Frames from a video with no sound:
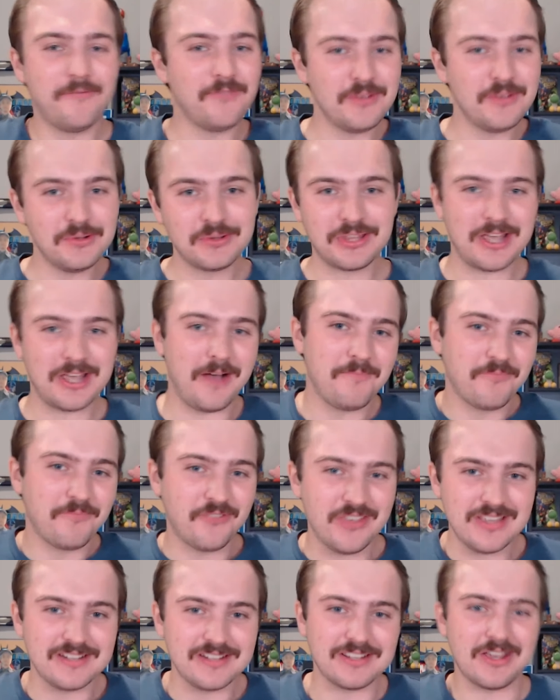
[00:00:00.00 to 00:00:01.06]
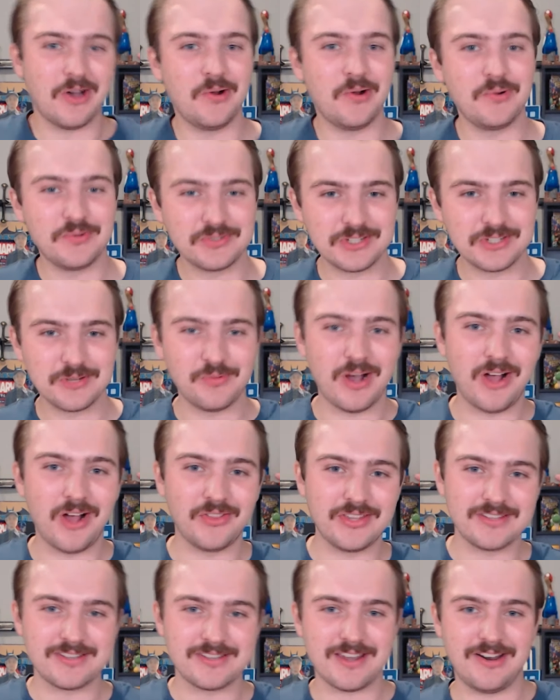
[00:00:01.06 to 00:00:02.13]
feel comfy and cozy while
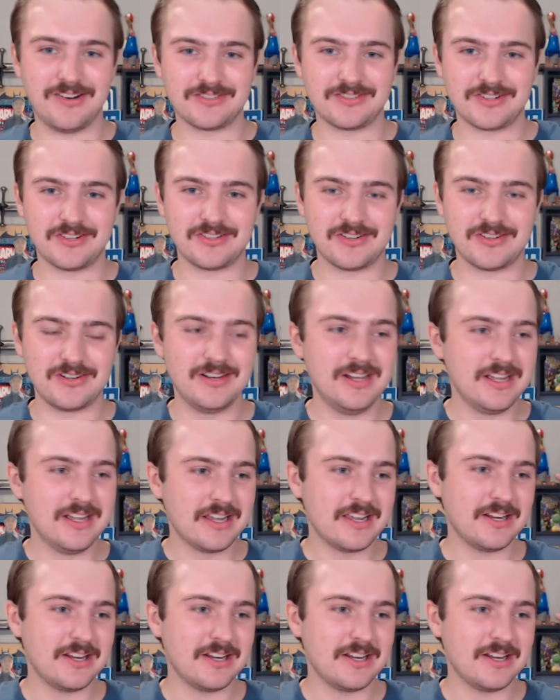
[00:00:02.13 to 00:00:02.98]
these characters are,